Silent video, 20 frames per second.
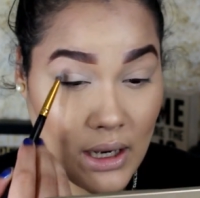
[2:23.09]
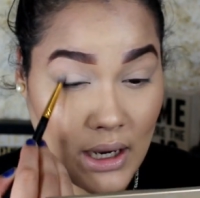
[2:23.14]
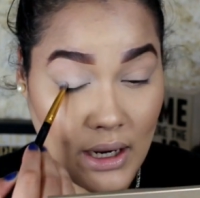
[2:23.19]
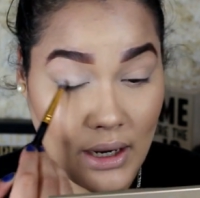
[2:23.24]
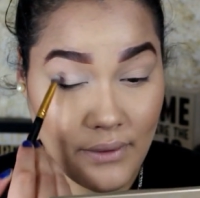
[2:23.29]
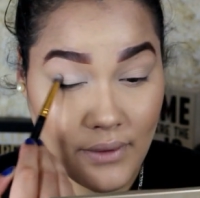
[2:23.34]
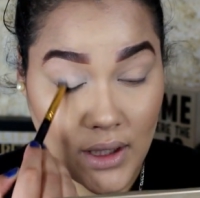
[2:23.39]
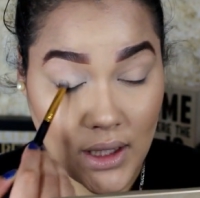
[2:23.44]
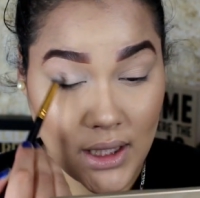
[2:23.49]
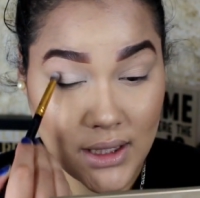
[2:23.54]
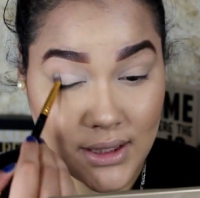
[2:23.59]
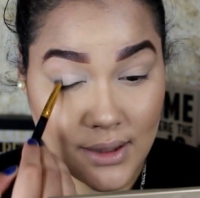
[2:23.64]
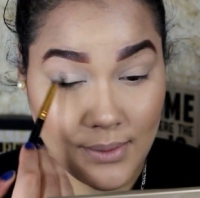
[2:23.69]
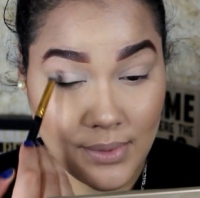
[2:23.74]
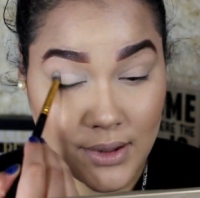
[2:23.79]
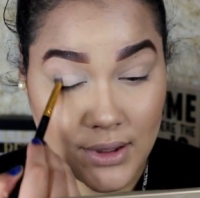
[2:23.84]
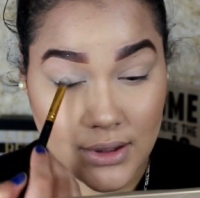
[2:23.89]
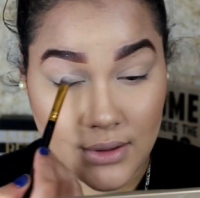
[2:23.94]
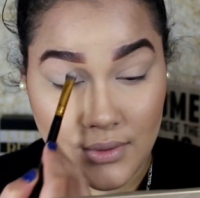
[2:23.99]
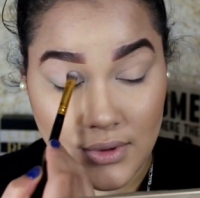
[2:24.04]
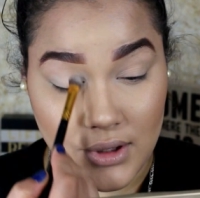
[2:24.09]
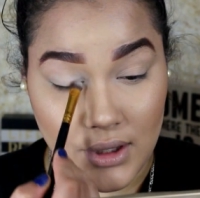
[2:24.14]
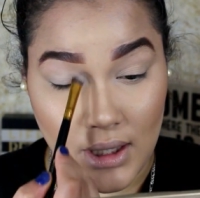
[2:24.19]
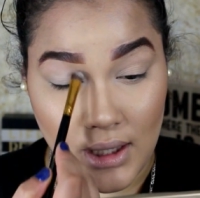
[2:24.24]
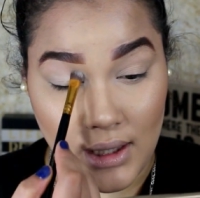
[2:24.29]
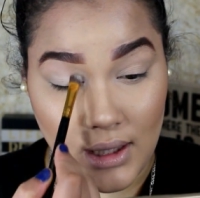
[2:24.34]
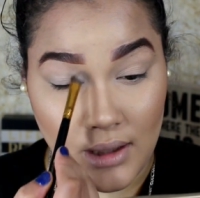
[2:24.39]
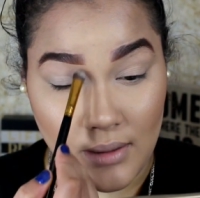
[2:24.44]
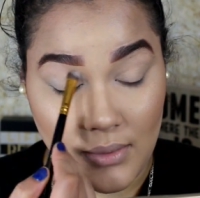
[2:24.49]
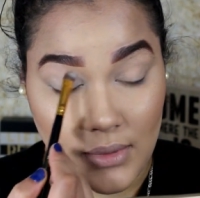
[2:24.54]
I didn't realize I put so much
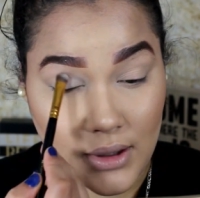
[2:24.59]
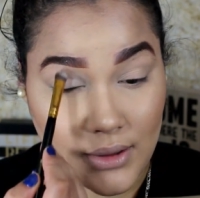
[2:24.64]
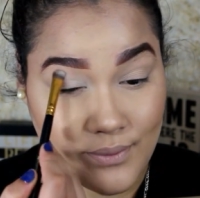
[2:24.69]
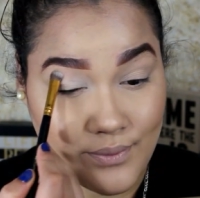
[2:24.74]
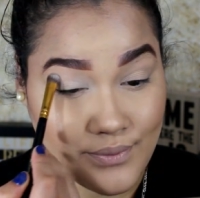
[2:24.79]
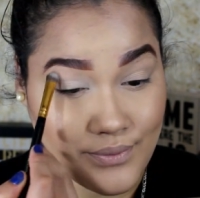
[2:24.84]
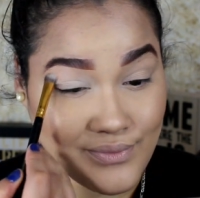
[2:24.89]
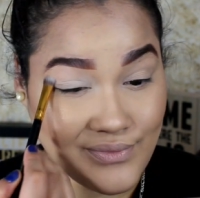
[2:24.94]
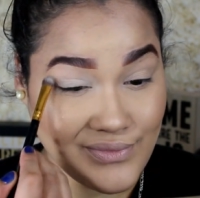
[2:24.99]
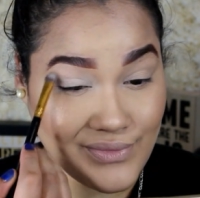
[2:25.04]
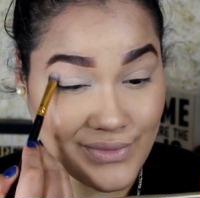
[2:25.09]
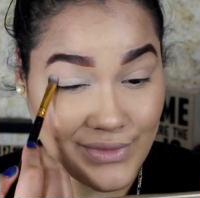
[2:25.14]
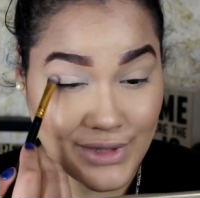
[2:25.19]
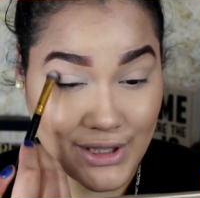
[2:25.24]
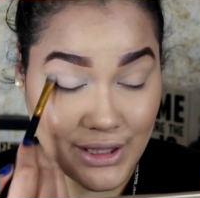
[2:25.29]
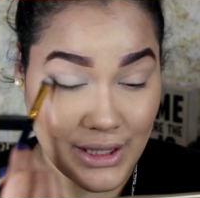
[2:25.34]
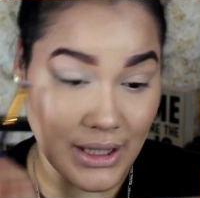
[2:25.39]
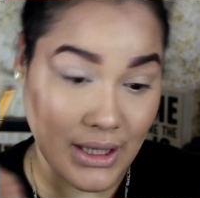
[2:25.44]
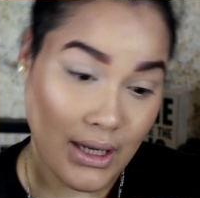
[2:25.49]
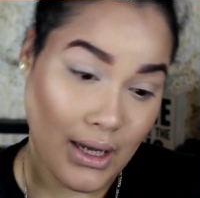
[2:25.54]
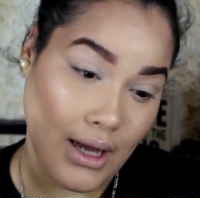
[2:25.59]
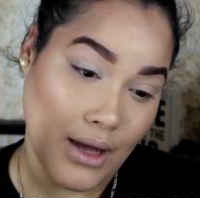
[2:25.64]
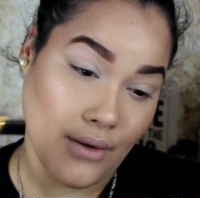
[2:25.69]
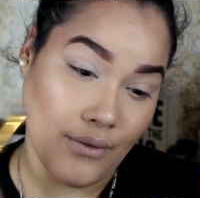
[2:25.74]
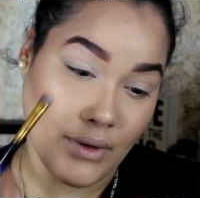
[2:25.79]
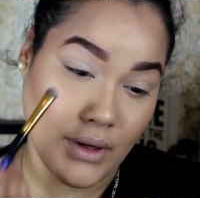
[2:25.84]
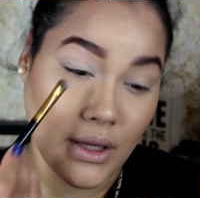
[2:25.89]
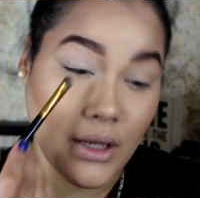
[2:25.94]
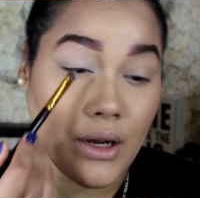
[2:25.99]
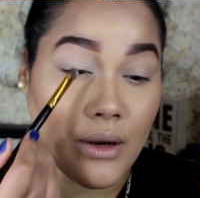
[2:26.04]
highlight, but I
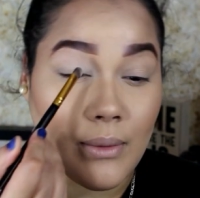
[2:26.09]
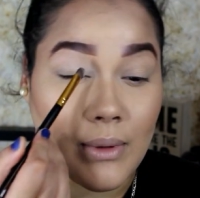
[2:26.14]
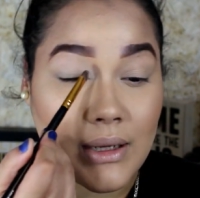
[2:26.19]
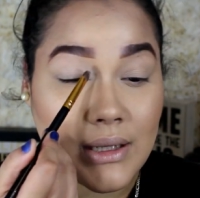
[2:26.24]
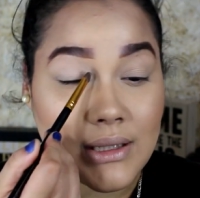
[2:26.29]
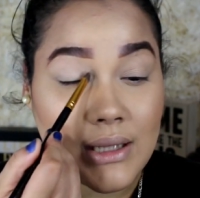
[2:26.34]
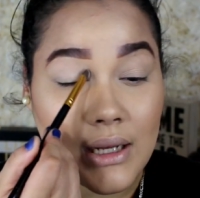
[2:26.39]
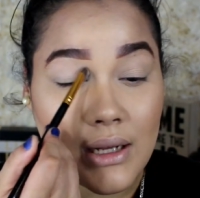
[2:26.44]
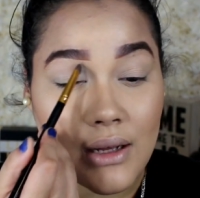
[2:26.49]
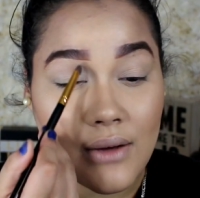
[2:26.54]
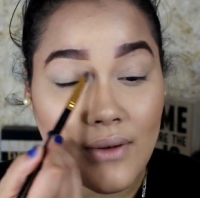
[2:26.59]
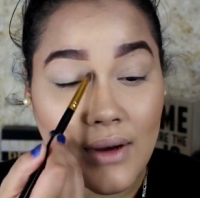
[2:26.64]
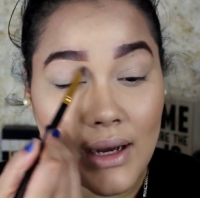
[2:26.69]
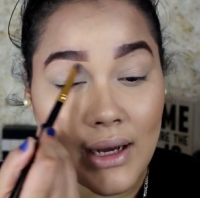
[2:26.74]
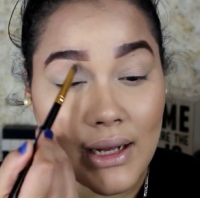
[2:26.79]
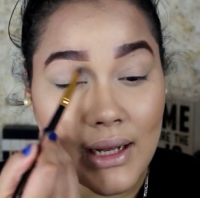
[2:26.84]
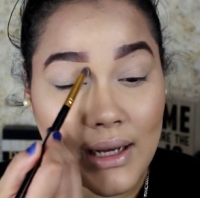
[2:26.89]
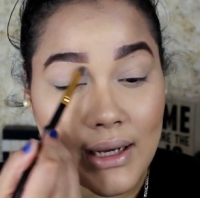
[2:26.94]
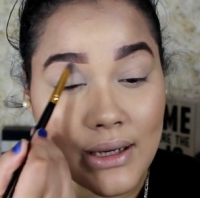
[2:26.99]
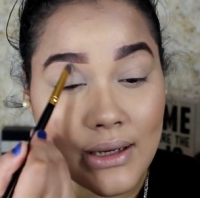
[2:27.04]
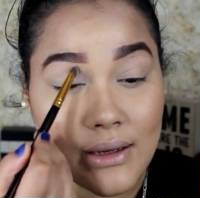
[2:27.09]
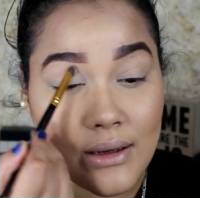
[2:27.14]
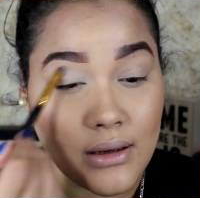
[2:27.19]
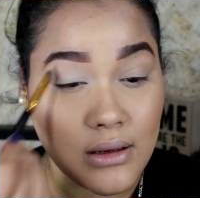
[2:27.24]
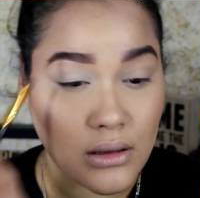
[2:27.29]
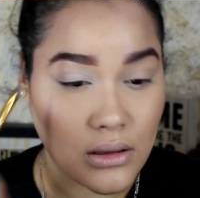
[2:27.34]
don't really care because I love highlight.